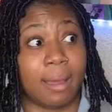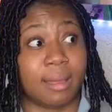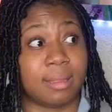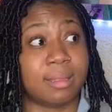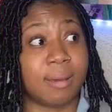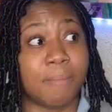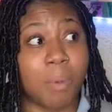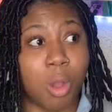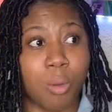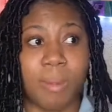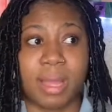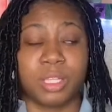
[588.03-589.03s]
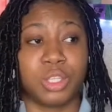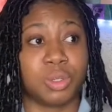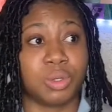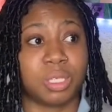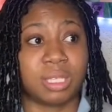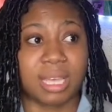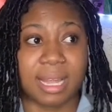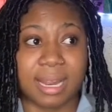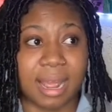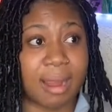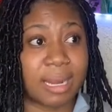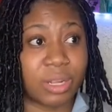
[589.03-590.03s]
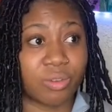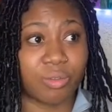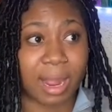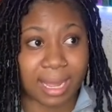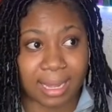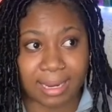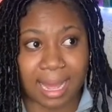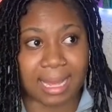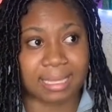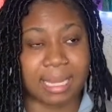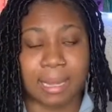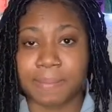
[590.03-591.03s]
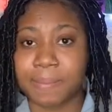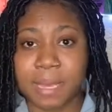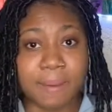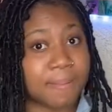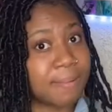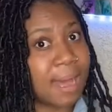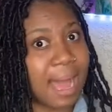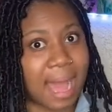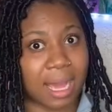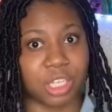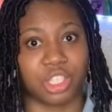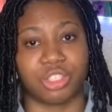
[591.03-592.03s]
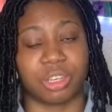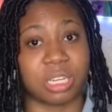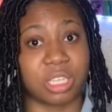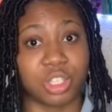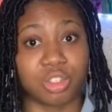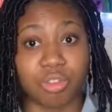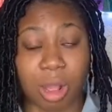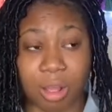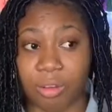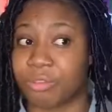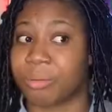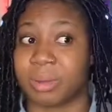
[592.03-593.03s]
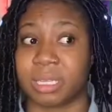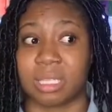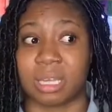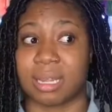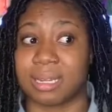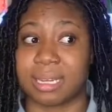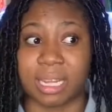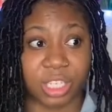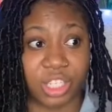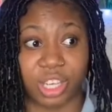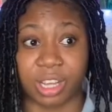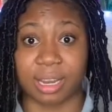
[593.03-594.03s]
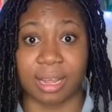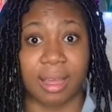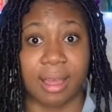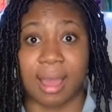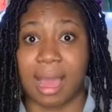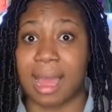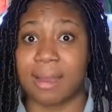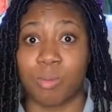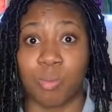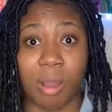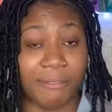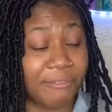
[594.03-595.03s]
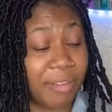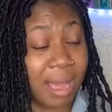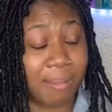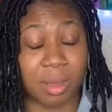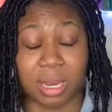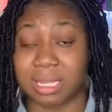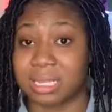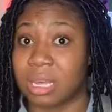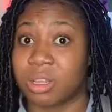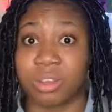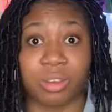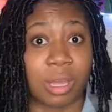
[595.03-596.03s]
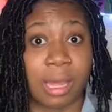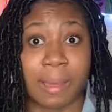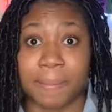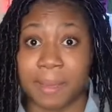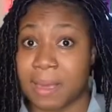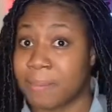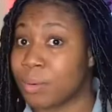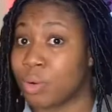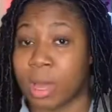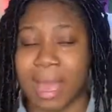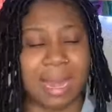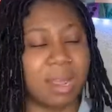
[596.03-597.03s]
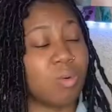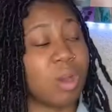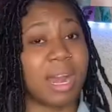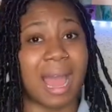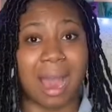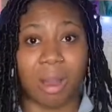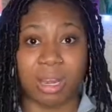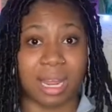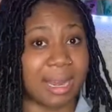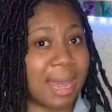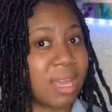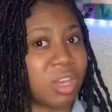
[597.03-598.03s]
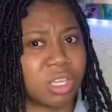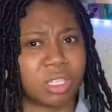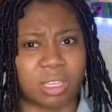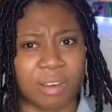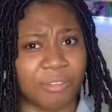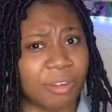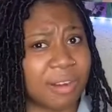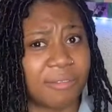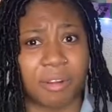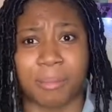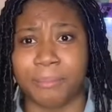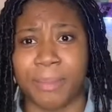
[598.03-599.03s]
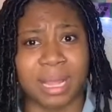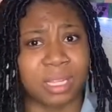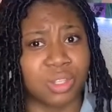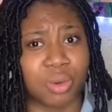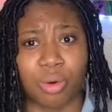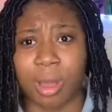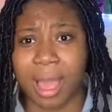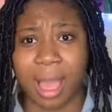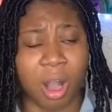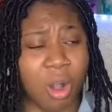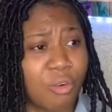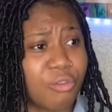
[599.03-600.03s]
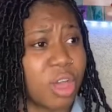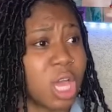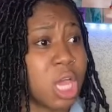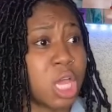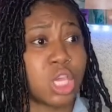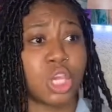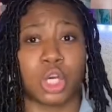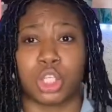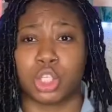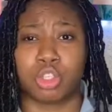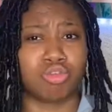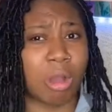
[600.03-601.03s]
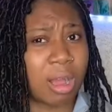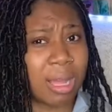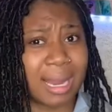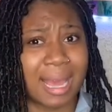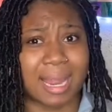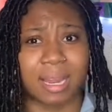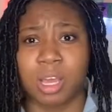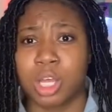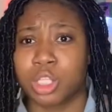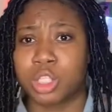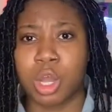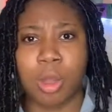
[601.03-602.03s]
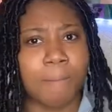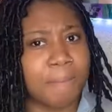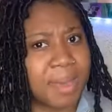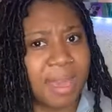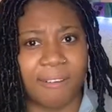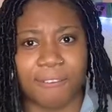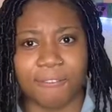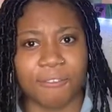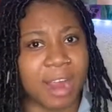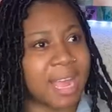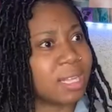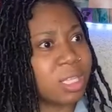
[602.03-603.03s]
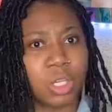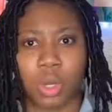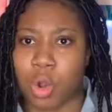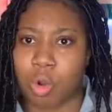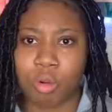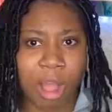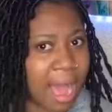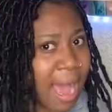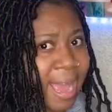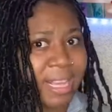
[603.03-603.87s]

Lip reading: the moment you sit there and you recognize that people actually struggle from this condition, and one thing I'm gonna tell you, people, anyone out there that you're suffering from mental health, you're struggling, don't be afraid to cry.